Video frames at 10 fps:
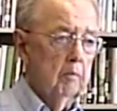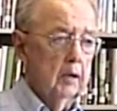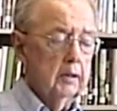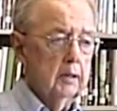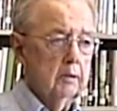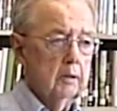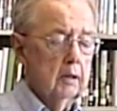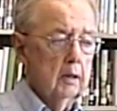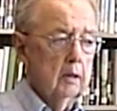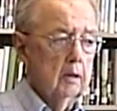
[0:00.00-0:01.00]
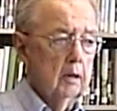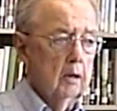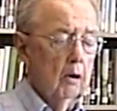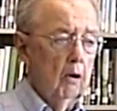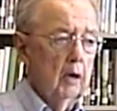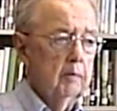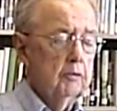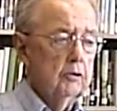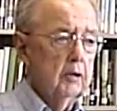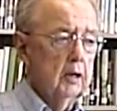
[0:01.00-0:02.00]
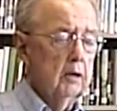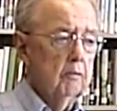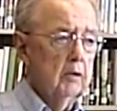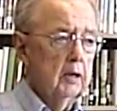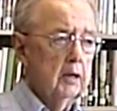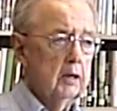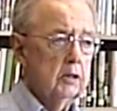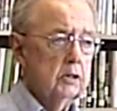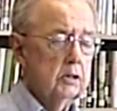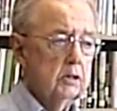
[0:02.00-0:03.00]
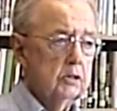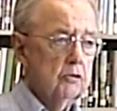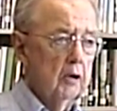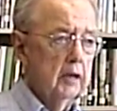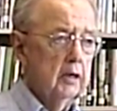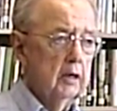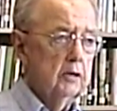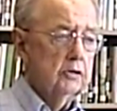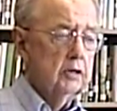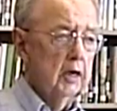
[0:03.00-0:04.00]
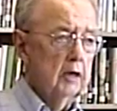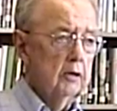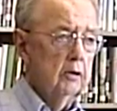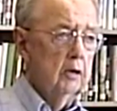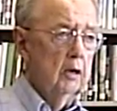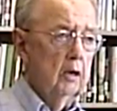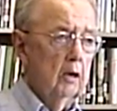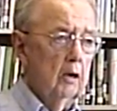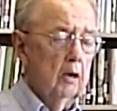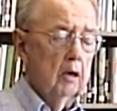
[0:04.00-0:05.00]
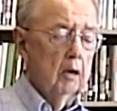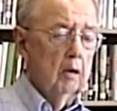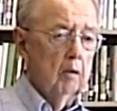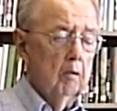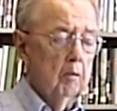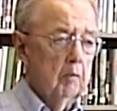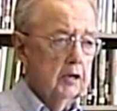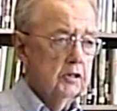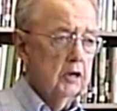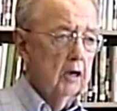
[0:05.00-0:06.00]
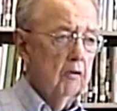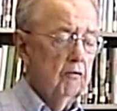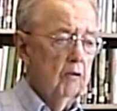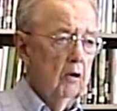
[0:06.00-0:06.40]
But all I'm doing here really is trying to understand myself